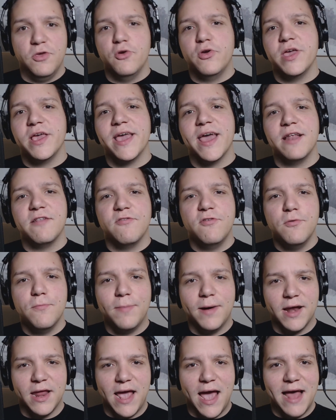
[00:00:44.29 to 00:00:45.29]
You can get
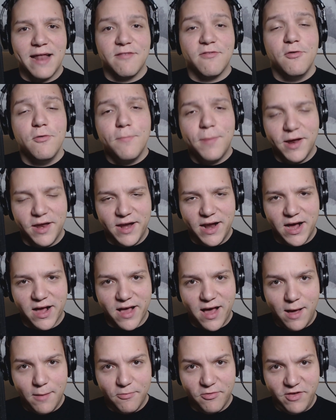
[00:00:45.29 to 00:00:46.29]
TubeBuddy at
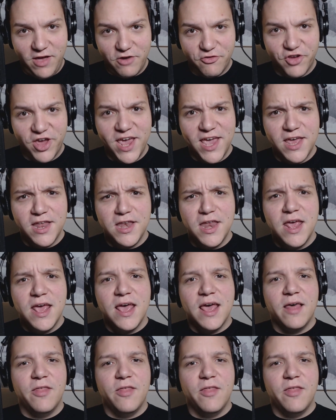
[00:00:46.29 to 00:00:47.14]
tubebuddy.com/can.